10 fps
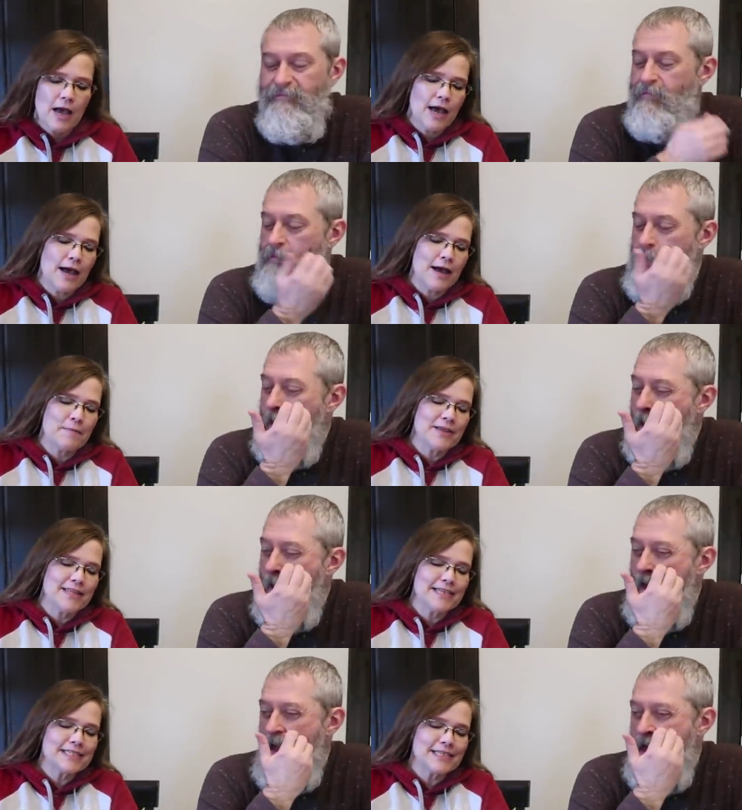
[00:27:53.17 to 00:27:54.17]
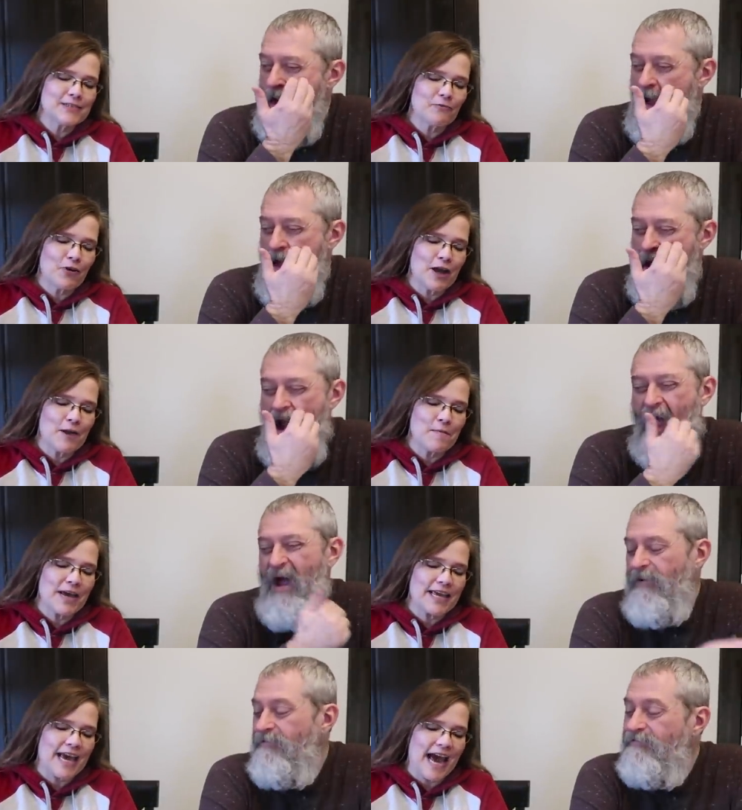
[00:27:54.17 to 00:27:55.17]
Speaker 1: This is from
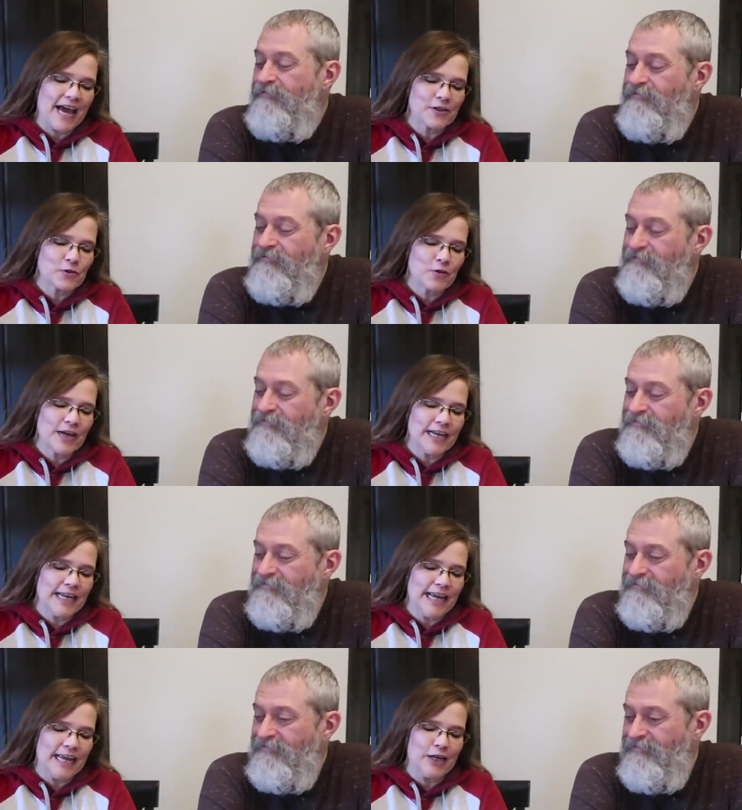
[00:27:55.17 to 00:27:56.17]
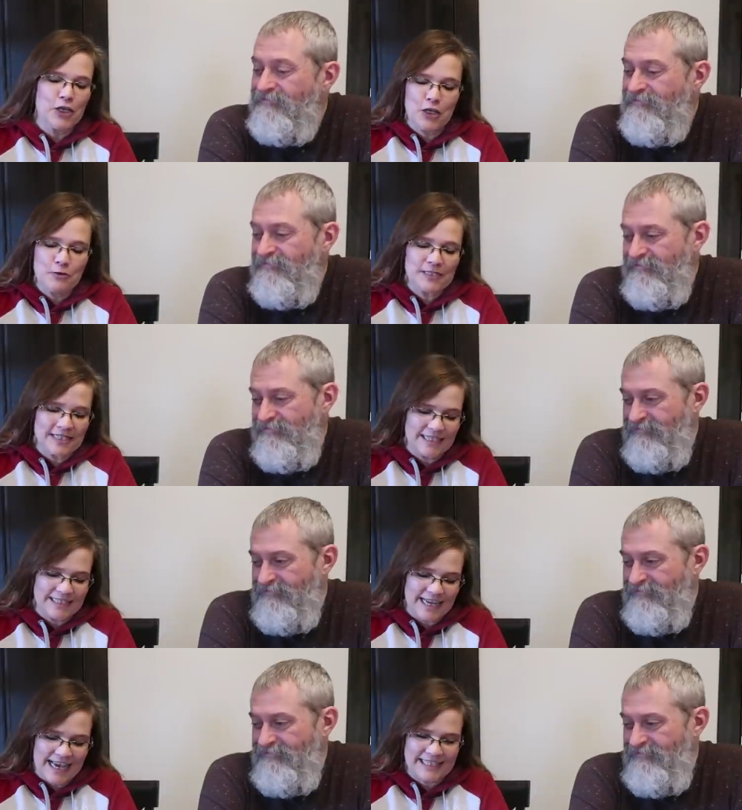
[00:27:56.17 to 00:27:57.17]
Catherine in Houston,
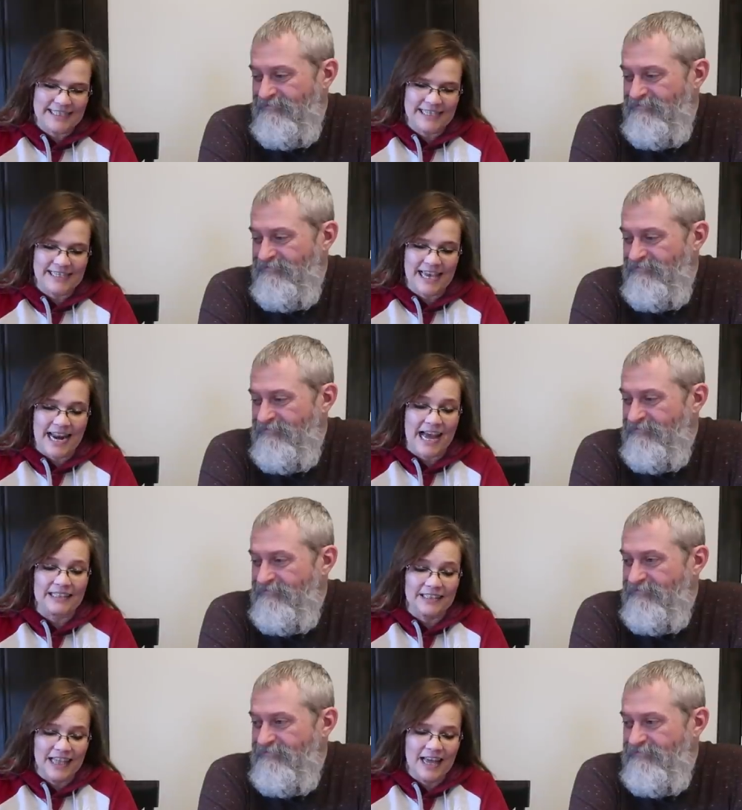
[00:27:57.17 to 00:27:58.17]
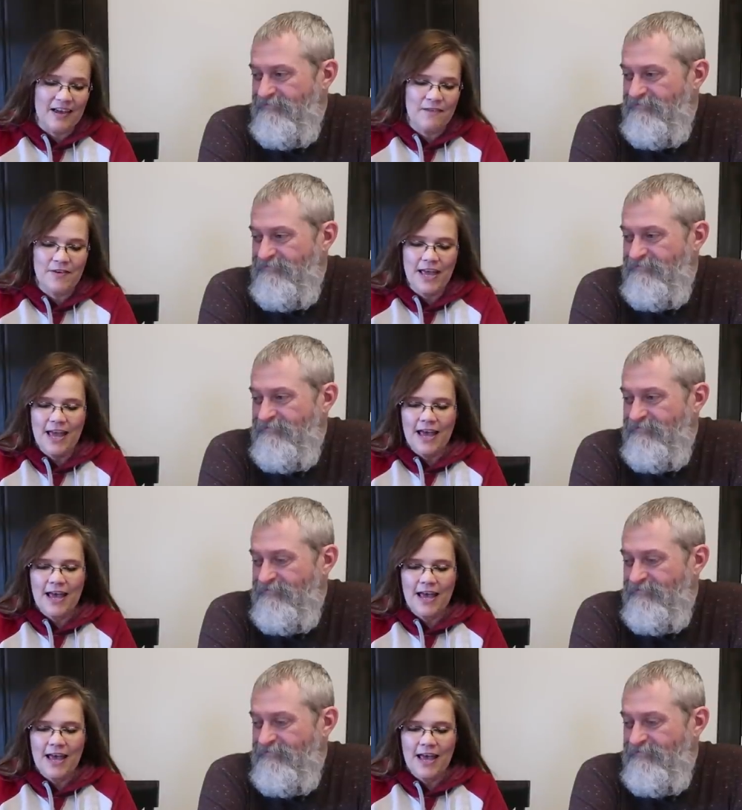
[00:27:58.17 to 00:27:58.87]
Texas, and I love